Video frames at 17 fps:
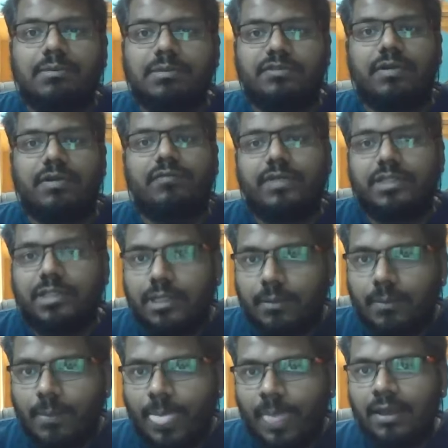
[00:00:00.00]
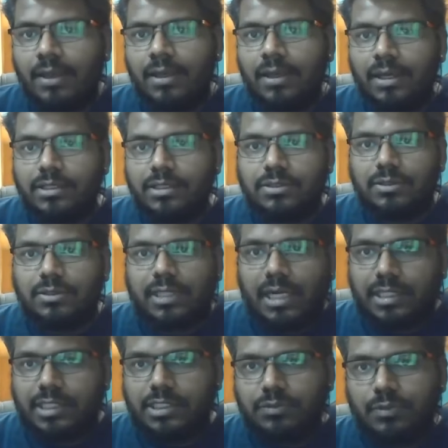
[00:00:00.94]
from within. So
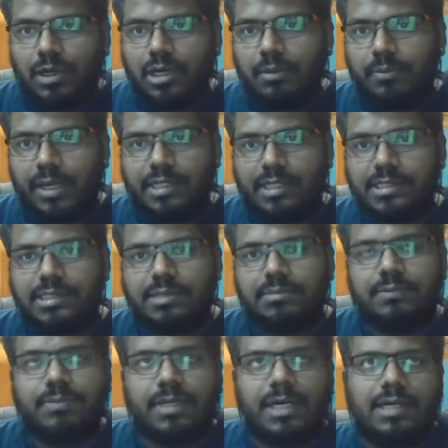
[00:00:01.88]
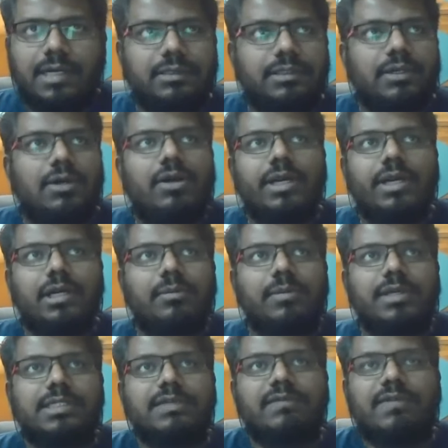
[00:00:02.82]
that is what makes Bharat, according to me, a
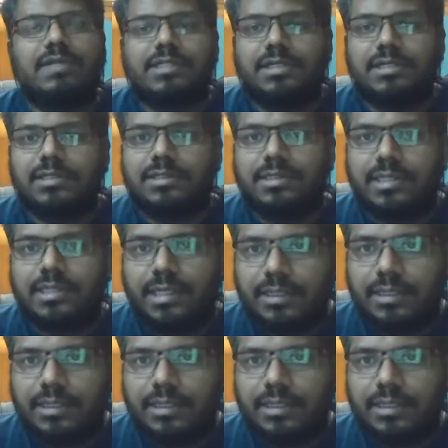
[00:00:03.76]
civilizational state.